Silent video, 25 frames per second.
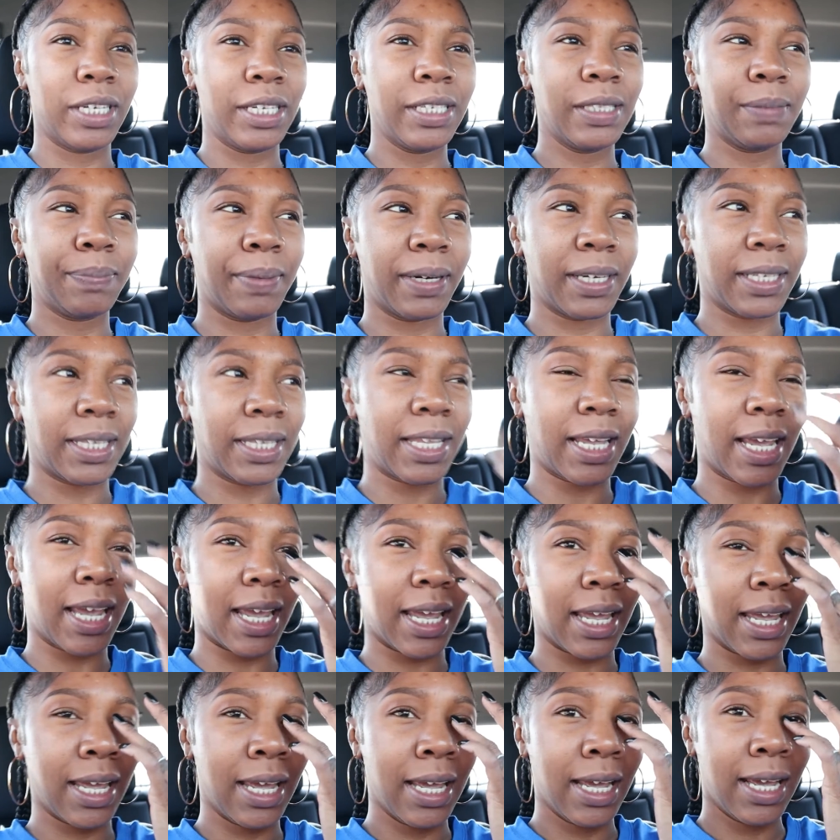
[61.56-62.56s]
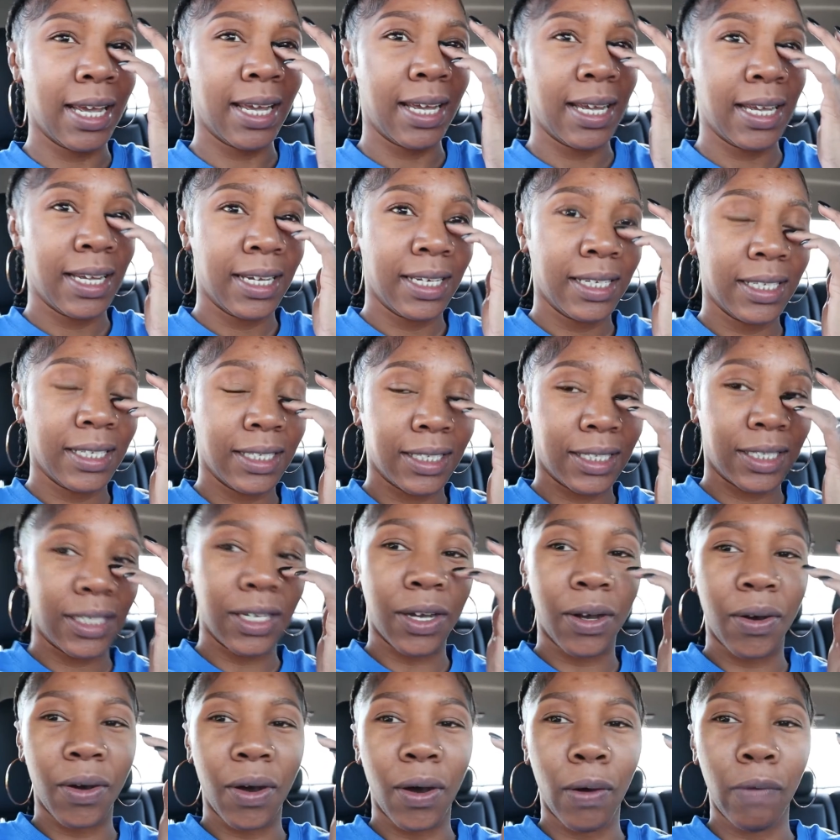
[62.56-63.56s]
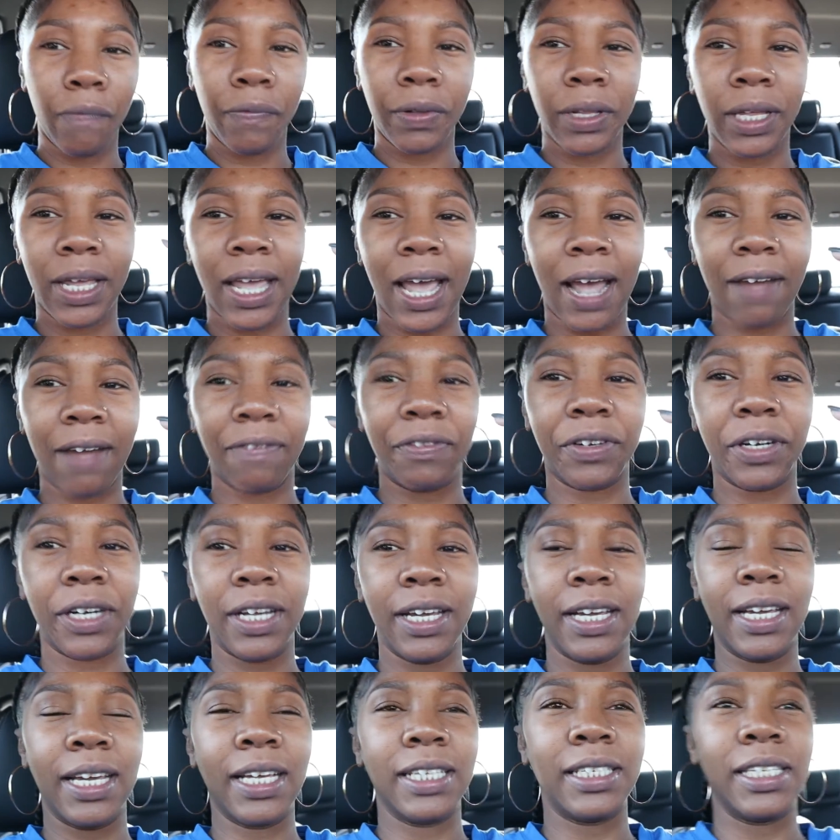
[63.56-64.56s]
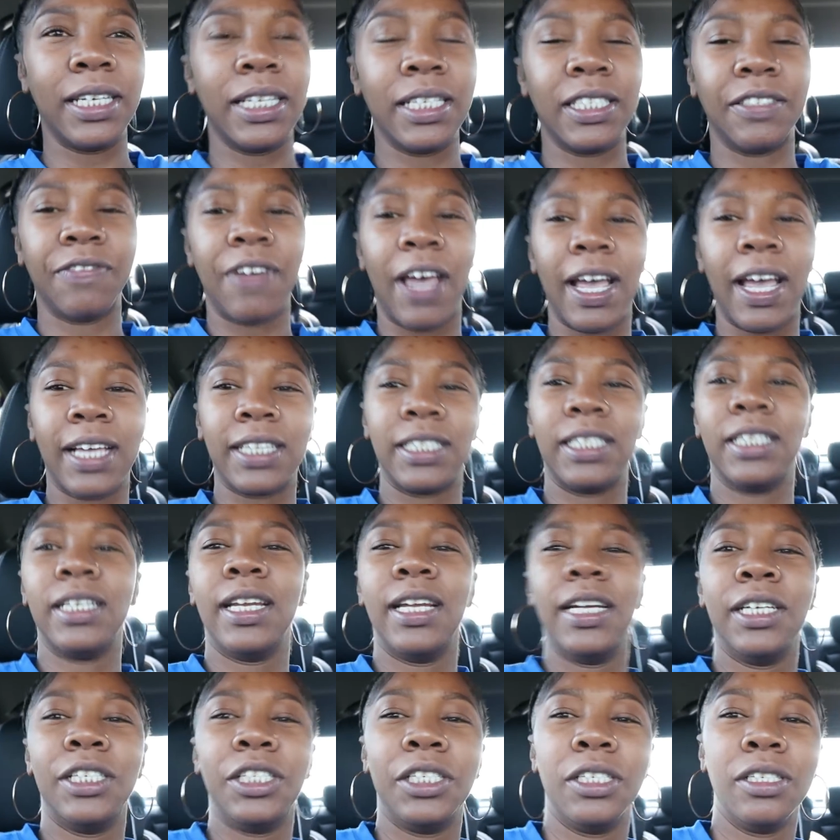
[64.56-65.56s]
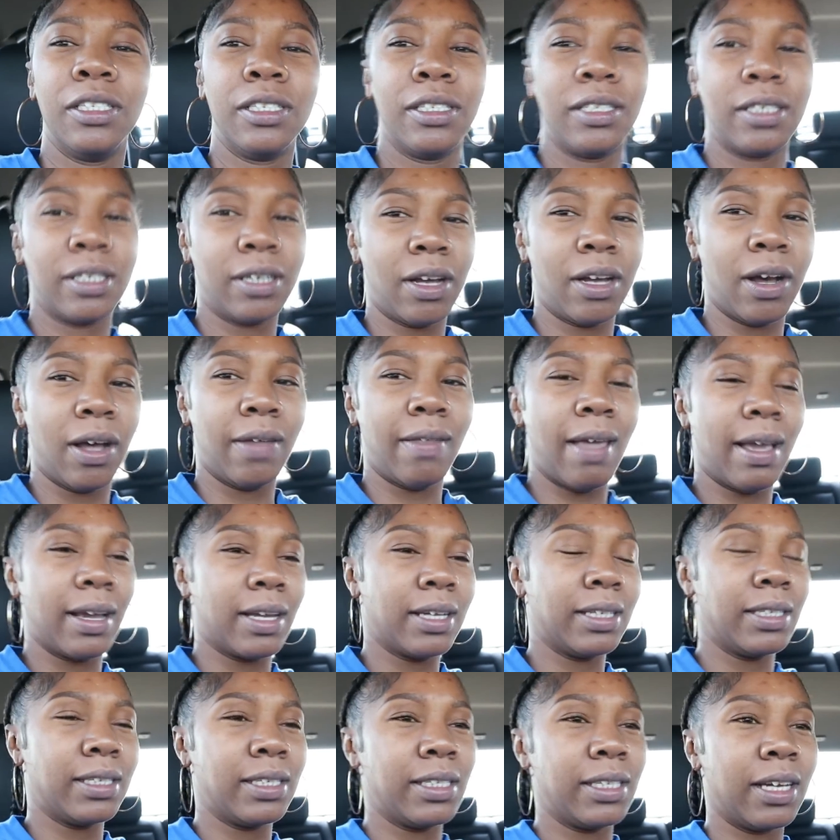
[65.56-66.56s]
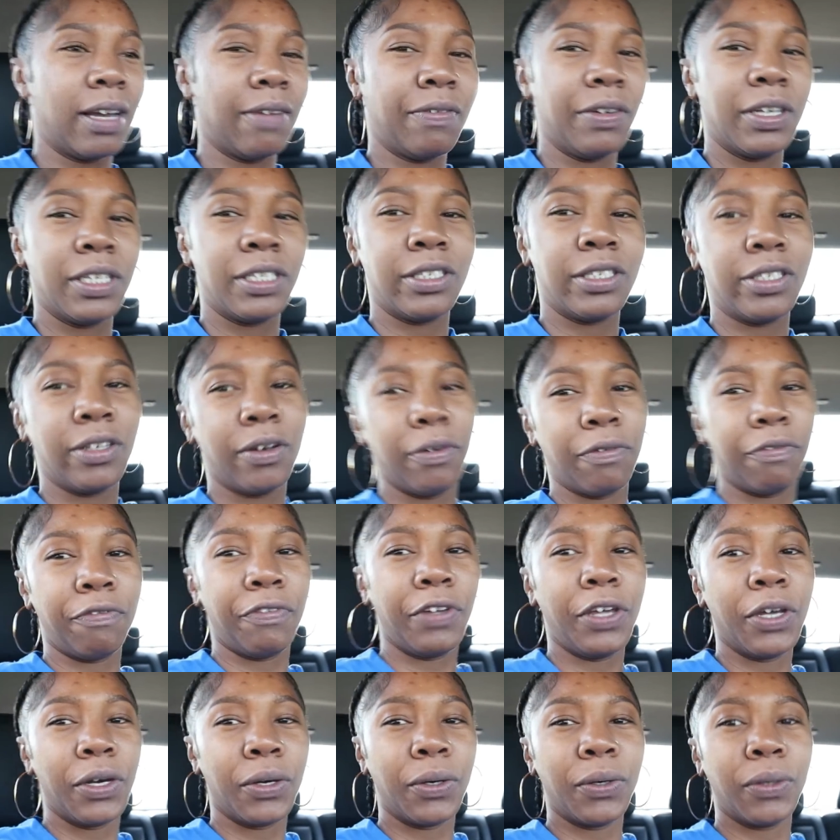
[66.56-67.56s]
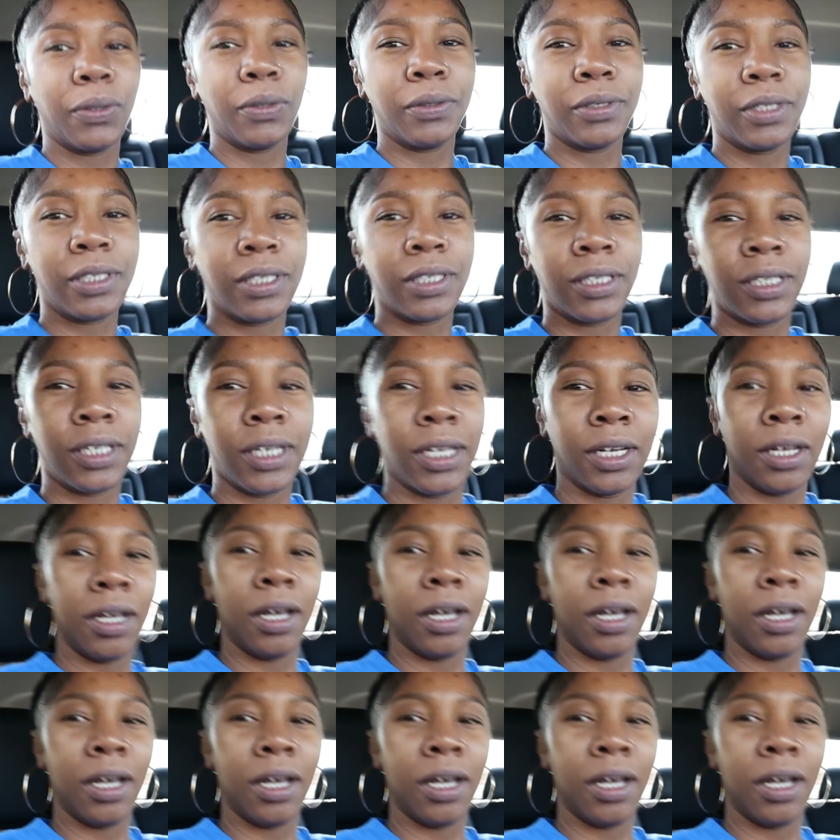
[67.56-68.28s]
on his birthday. So hopefully, after he gets his vaccinations and all that good stuff, he still feels